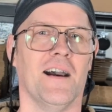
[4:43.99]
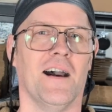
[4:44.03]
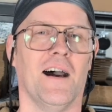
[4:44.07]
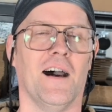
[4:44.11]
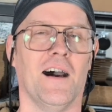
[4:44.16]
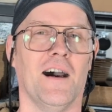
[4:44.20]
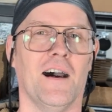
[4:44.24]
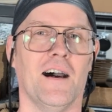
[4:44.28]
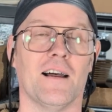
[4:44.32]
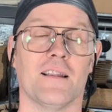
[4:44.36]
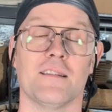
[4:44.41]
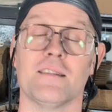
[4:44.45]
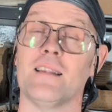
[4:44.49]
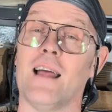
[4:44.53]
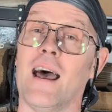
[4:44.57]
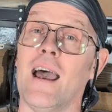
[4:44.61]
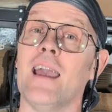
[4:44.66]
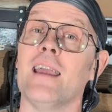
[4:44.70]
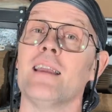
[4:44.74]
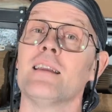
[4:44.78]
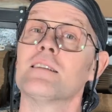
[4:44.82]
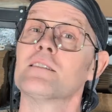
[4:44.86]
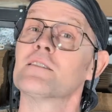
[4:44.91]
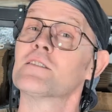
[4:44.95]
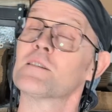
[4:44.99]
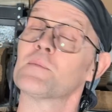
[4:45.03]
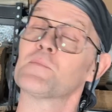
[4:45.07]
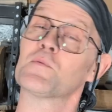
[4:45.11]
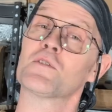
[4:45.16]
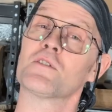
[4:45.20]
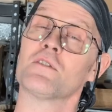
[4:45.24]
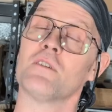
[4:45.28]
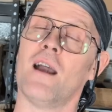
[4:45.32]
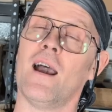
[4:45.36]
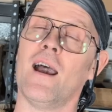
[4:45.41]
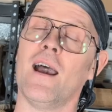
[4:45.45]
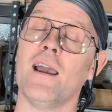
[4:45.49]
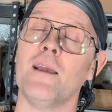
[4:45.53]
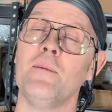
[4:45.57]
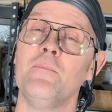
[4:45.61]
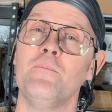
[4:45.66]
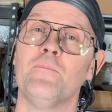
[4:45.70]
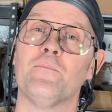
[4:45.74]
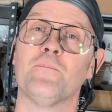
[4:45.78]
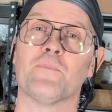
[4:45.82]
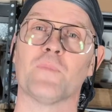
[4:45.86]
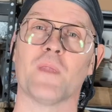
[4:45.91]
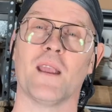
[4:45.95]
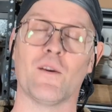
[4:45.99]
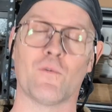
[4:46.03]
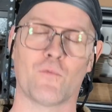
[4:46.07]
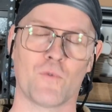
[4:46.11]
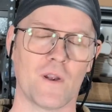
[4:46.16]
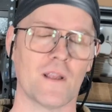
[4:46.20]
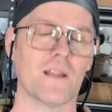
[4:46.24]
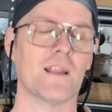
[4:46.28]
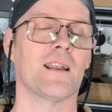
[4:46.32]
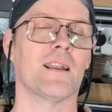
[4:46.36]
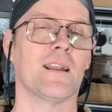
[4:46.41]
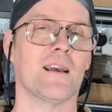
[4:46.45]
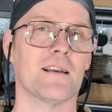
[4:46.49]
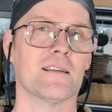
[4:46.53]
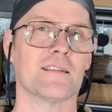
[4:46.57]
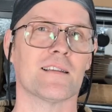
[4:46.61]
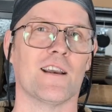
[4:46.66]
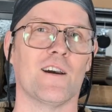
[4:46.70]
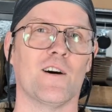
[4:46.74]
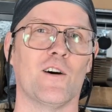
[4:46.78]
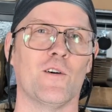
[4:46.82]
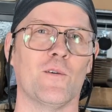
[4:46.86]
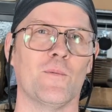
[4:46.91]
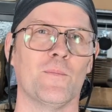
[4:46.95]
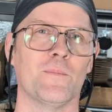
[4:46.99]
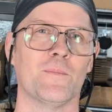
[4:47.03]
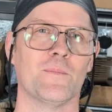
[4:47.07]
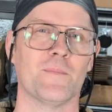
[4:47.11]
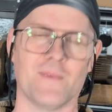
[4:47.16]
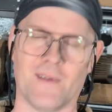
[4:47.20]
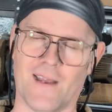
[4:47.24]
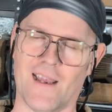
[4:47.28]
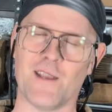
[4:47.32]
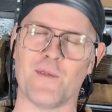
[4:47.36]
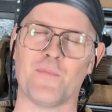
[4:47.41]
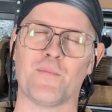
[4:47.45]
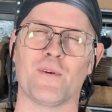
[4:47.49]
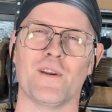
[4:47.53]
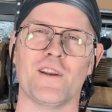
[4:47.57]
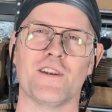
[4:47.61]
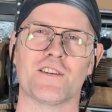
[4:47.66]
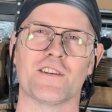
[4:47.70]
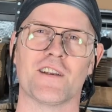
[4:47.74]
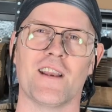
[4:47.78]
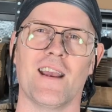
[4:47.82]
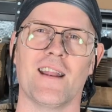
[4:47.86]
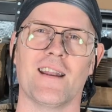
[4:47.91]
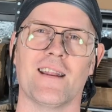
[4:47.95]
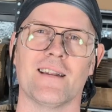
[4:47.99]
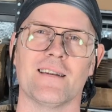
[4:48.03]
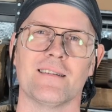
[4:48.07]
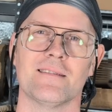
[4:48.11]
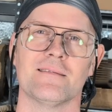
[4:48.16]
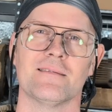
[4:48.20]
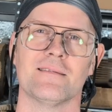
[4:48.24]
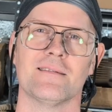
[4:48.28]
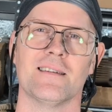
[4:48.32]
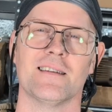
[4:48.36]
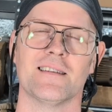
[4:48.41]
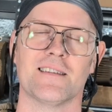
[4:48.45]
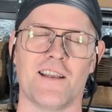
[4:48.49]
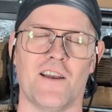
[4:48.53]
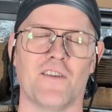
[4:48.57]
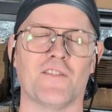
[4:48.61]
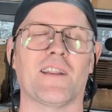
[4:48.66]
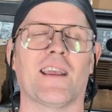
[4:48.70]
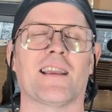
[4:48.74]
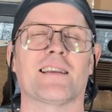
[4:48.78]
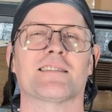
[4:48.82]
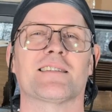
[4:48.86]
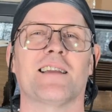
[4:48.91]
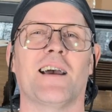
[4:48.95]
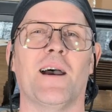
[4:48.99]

Like, subscribe. It really does help. I appreciate it. Until next